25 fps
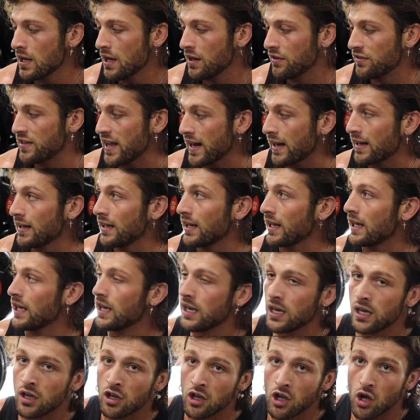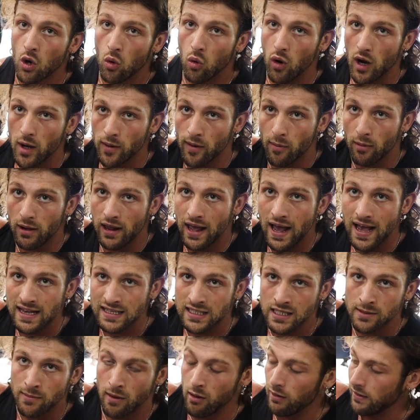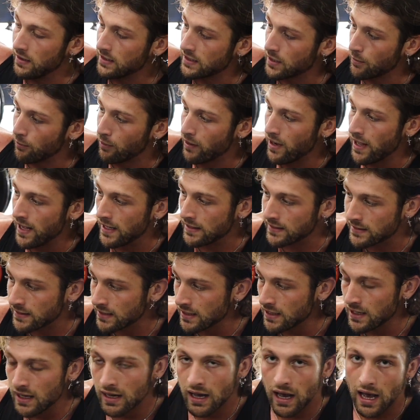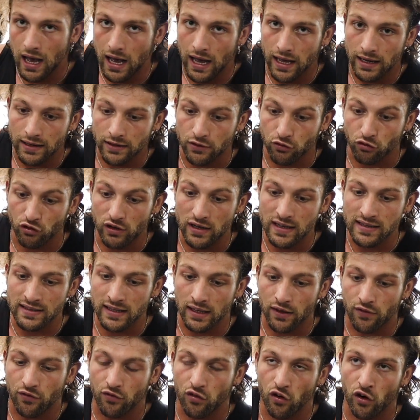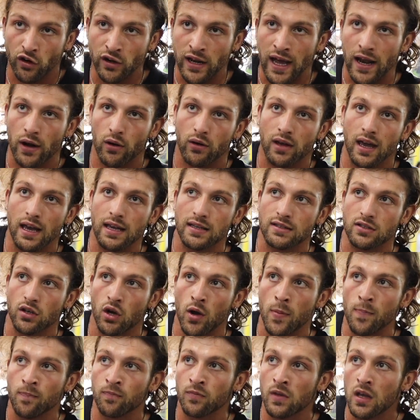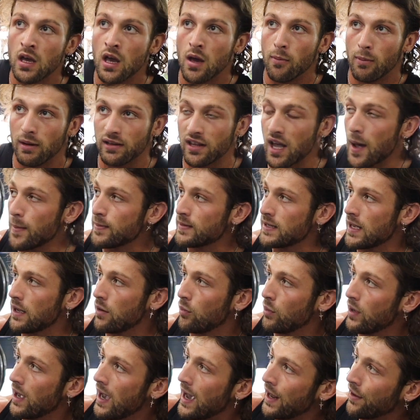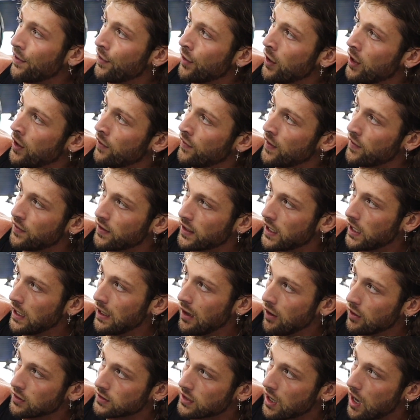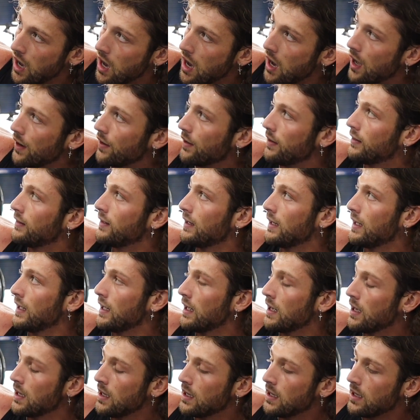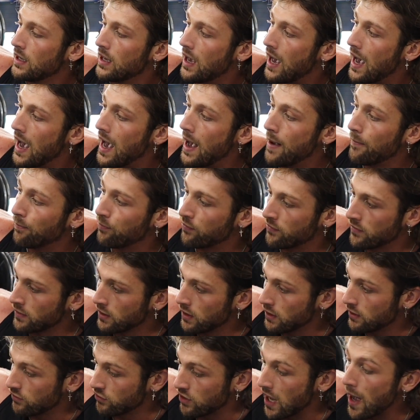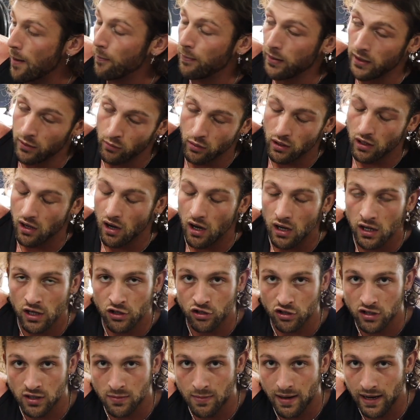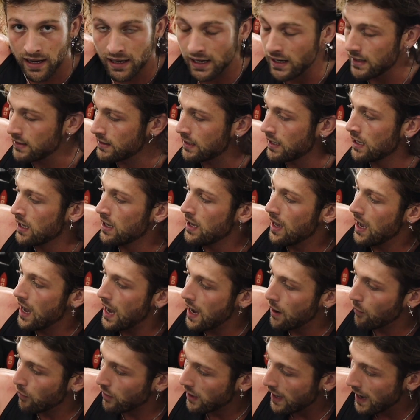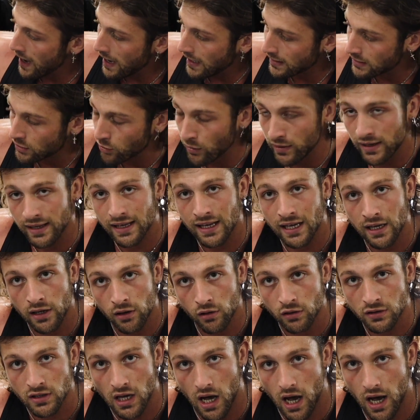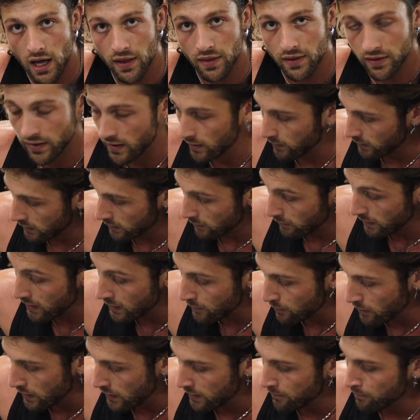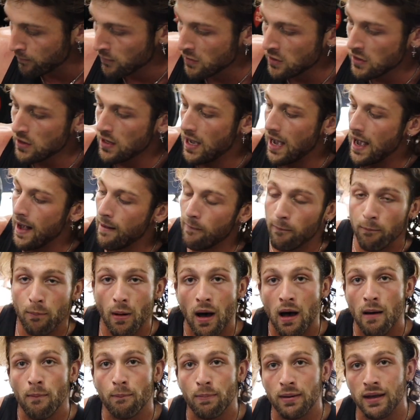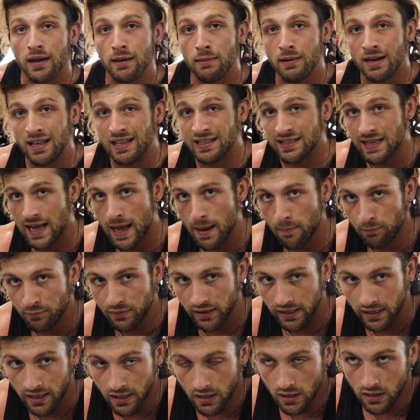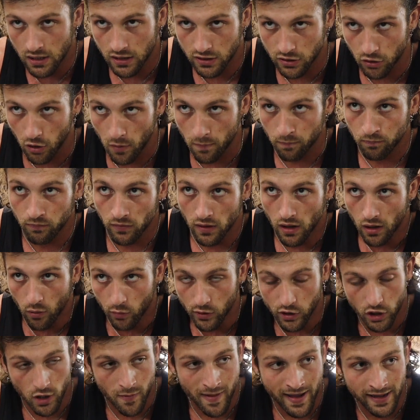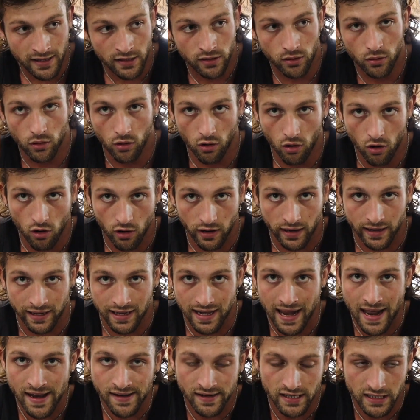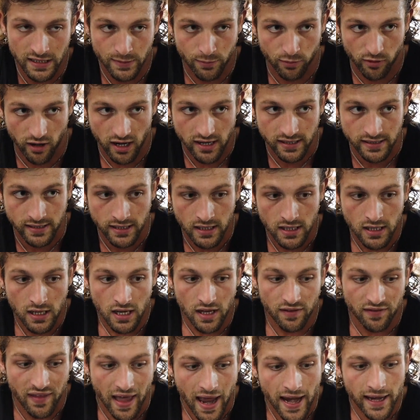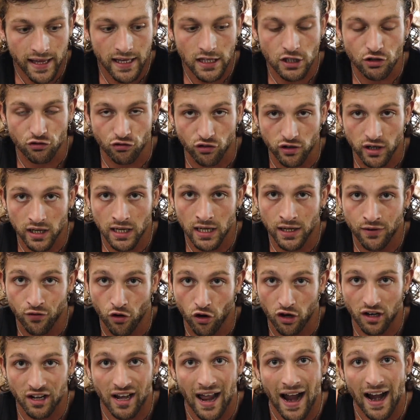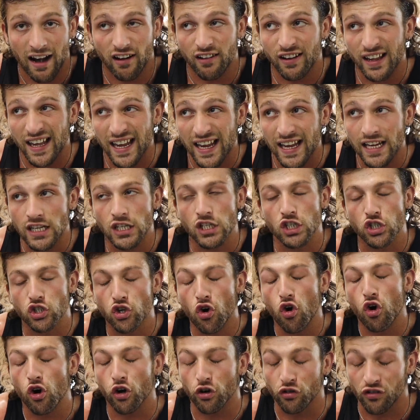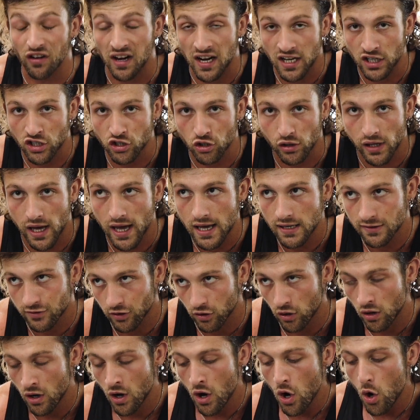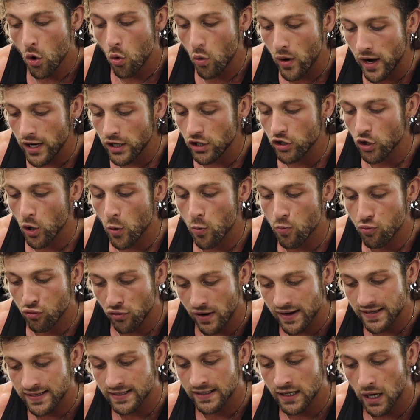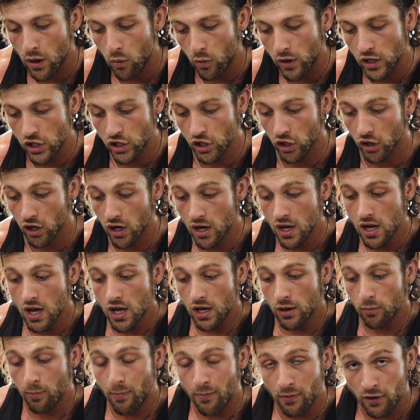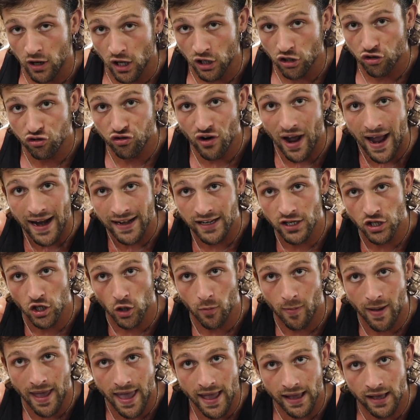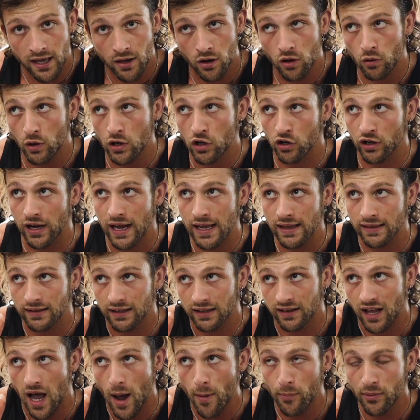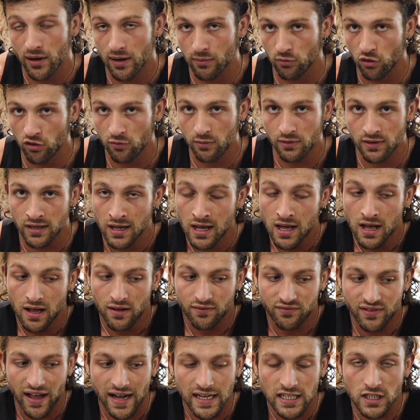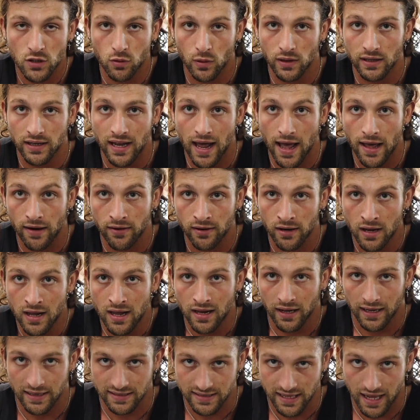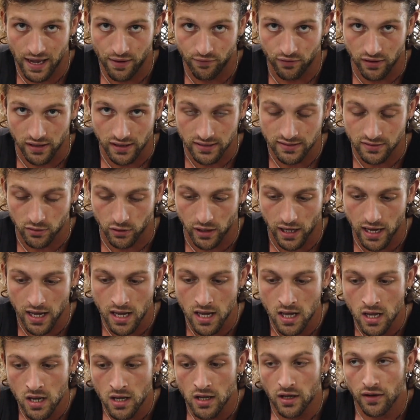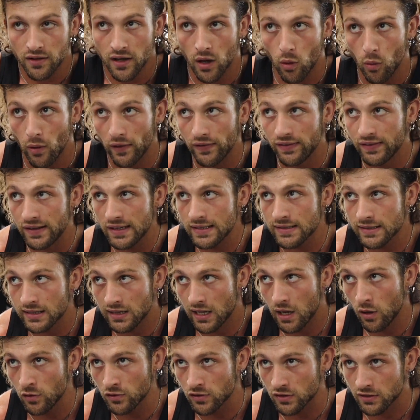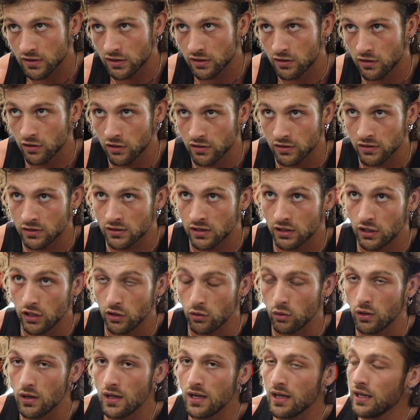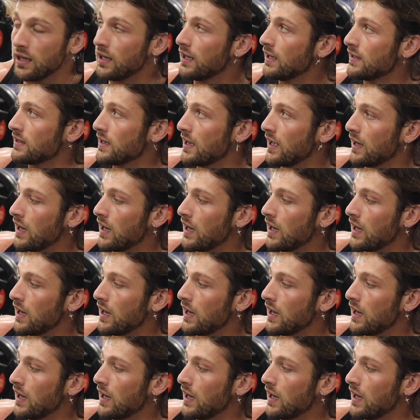Secondly, what you're probably asking about is the plates and the reasoning for that, okay? So my top set, we had 50 kilos on the top pin, we'll call it, just to make it easy, and we had 20 kilos on the middle pin. Bottom pin is empty. So when you go back to our Atlantis press, that gets really fucking hard in the shortened range, okay? So when you're pressing and when you're contracting your pec, when you're getting to the top of that movement, that's when that gets the heaviest, okay? Now what this allows us to do is it